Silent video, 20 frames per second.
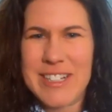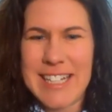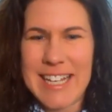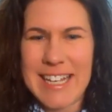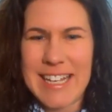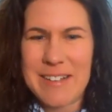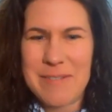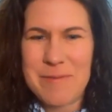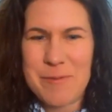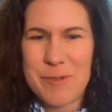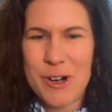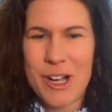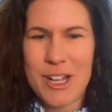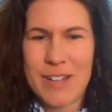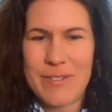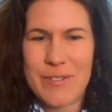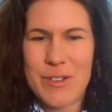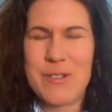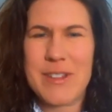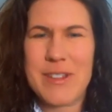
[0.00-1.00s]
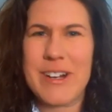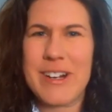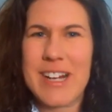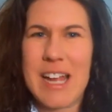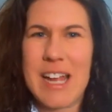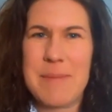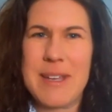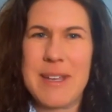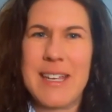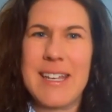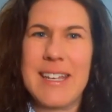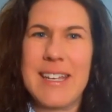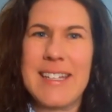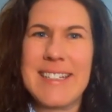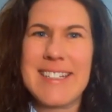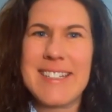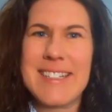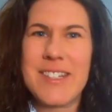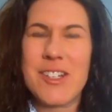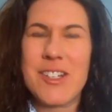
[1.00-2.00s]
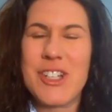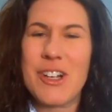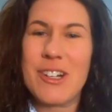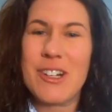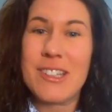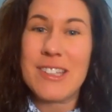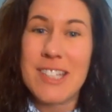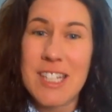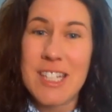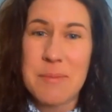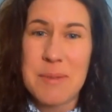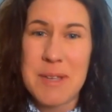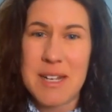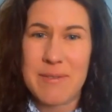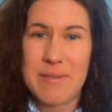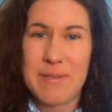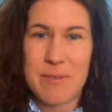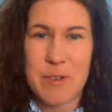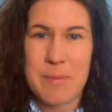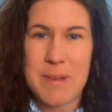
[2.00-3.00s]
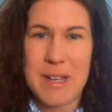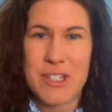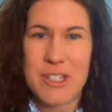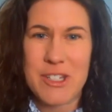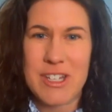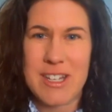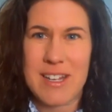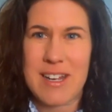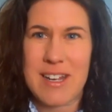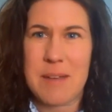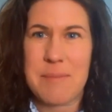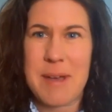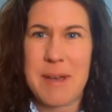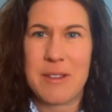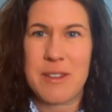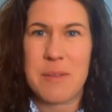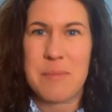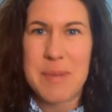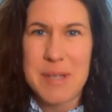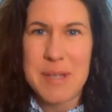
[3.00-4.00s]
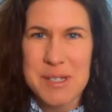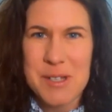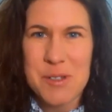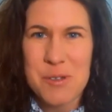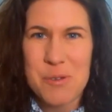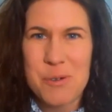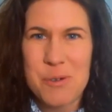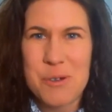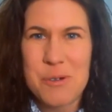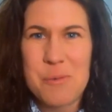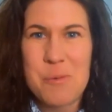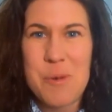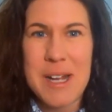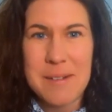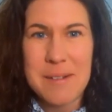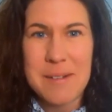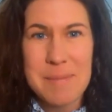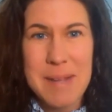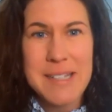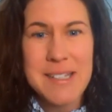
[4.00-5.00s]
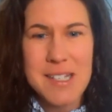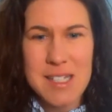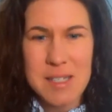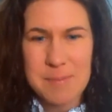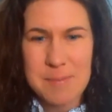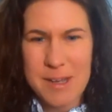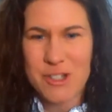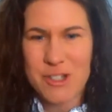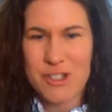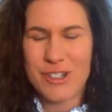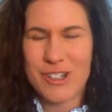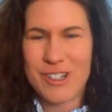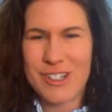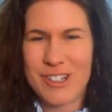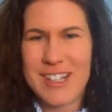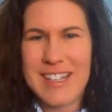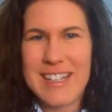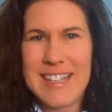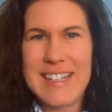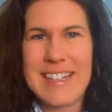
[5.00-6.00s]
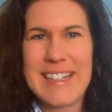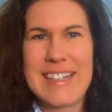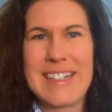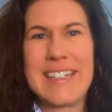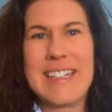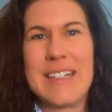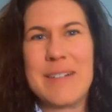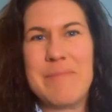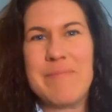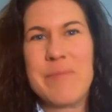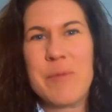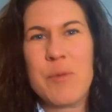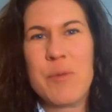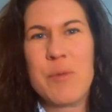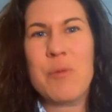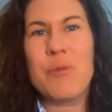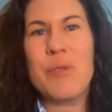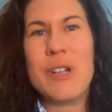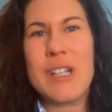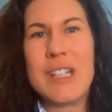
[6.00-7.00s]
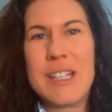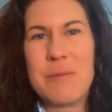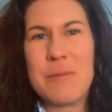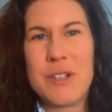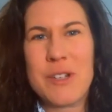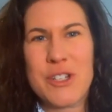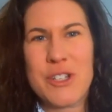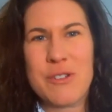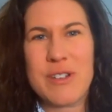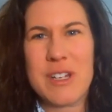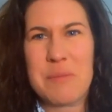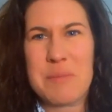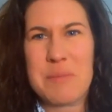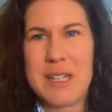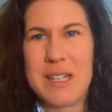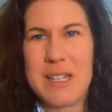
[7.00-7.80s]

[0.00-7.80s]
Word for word: today for all of you that are coming in is to share a little bit of information about the business school, what makes us special. Um, we really wish you could have